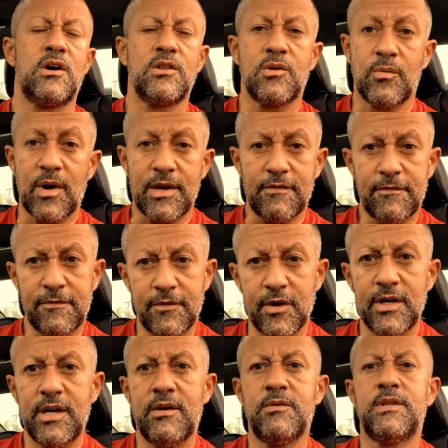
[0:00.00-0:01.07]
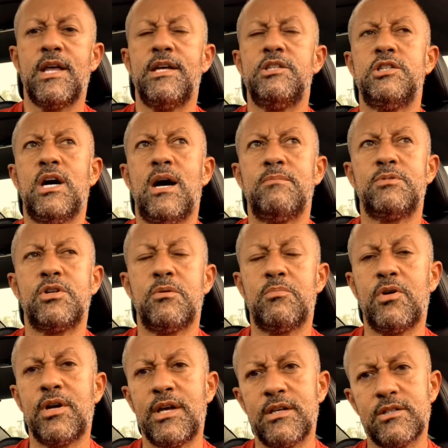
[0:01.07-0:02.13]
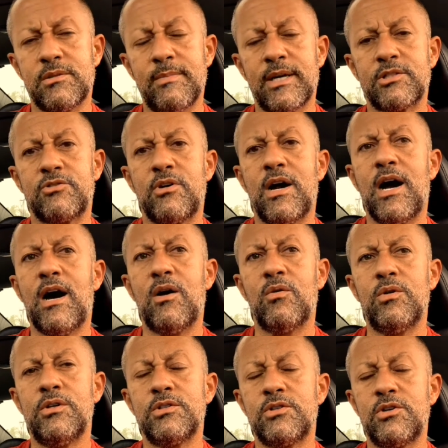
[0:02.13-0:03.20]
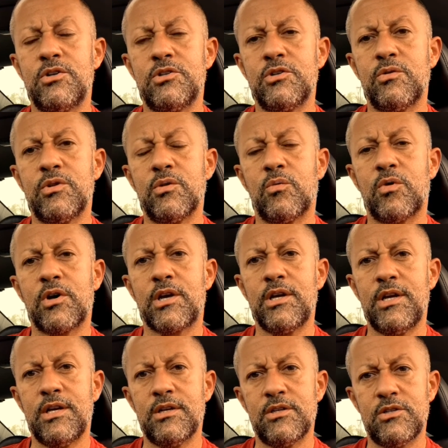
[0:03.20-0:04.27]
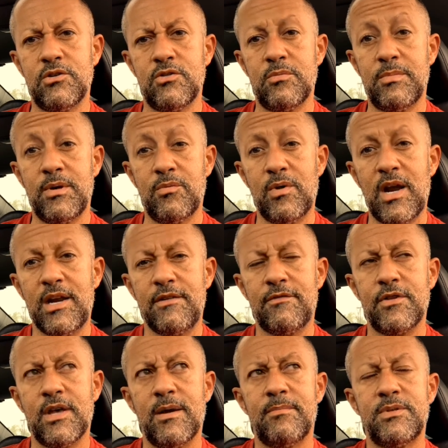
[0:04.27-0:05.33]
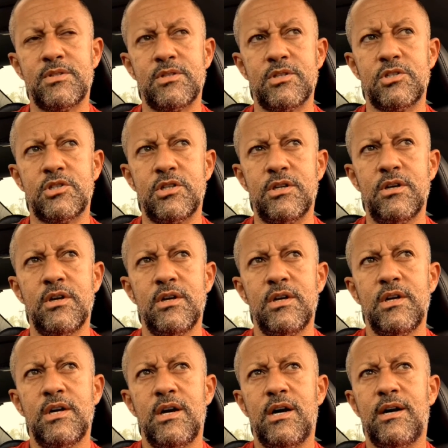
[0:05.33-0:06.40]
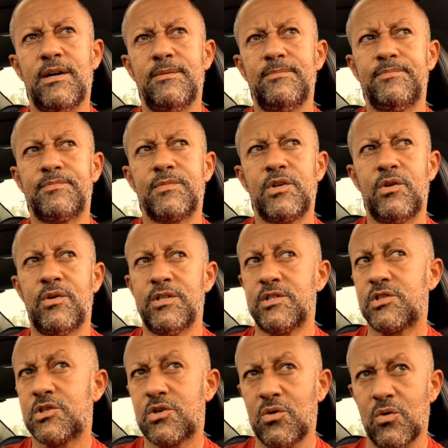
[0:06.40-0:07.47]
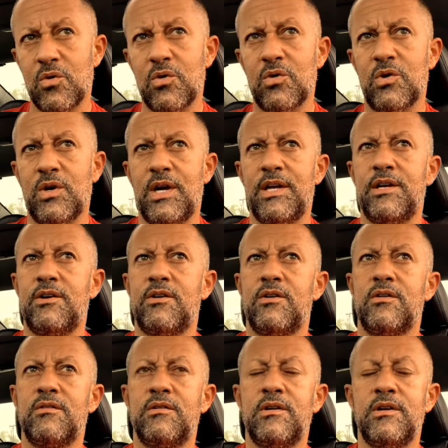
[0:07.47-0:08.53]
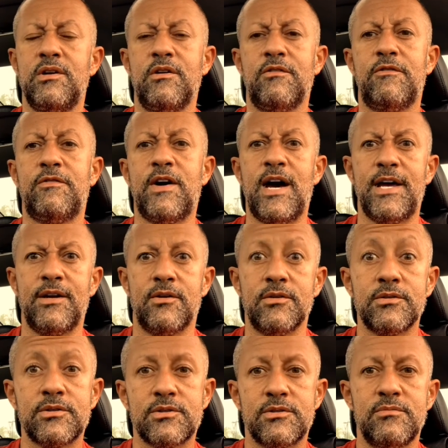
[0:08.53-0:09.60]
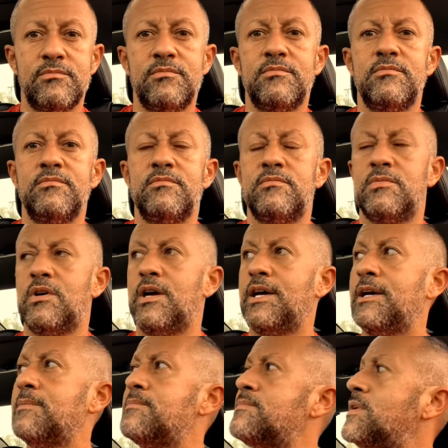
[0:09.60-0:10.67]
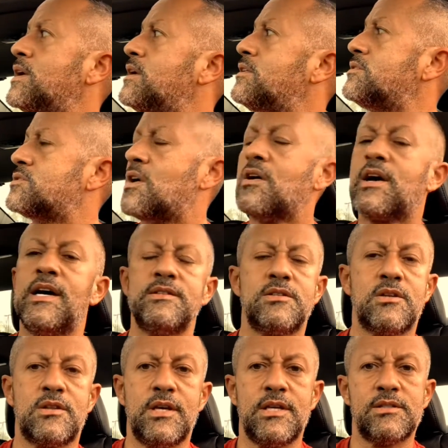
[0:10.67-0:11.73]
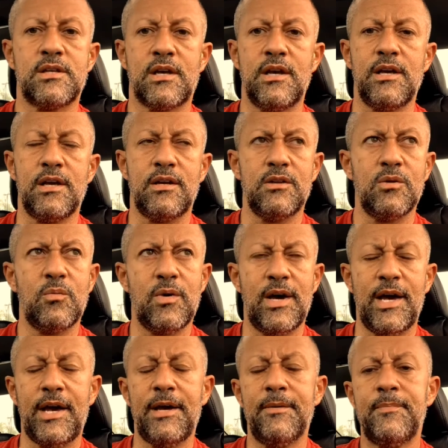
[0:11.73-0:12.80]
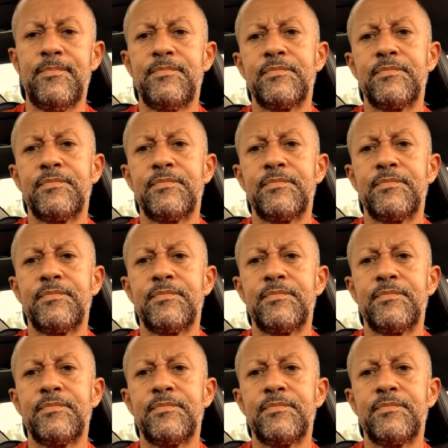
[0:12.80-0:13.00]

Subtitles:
the right foot with that job. So you're putting in some extra hours or you're doing the work you need to do to be ready for that position. You're in school and you have finals, right? There's all kinds of things that can get in the way